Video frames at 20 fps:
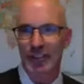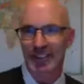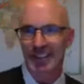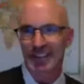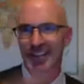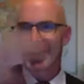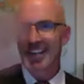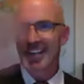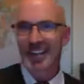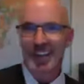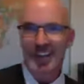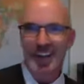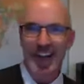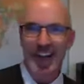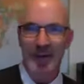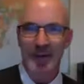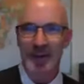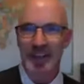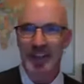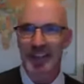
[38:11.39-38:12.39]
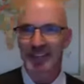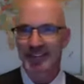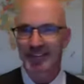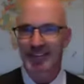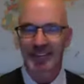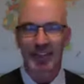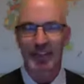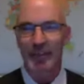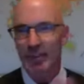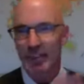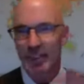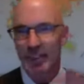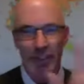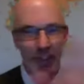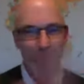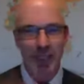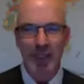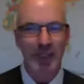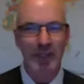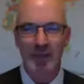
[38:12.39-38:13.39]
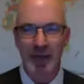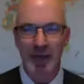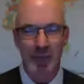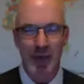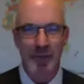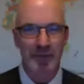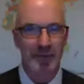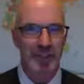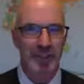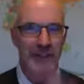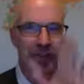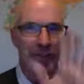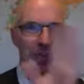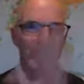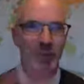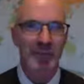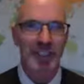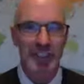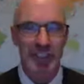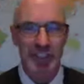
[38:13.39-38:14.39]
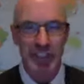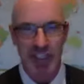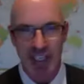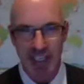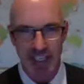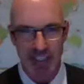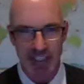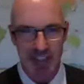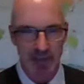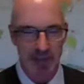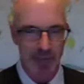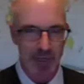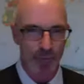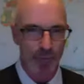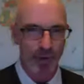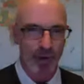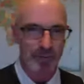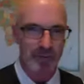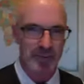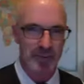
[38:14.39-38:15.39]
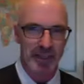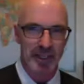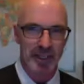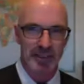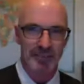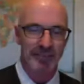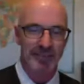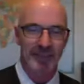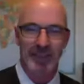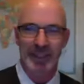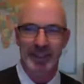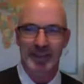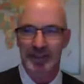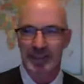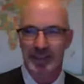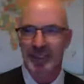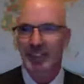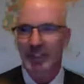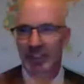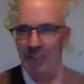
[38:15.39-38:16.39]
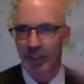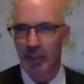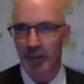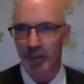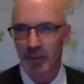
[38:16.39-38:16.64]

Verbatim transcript: And I mean, you, you look at my website, there's so much science in my website, like, you know, in